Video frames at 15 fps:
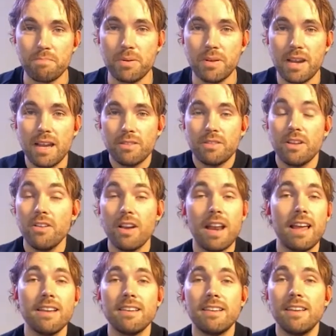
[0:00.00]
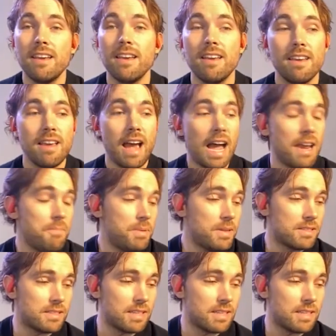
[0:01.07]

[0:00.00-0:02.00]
put out there, and I'd been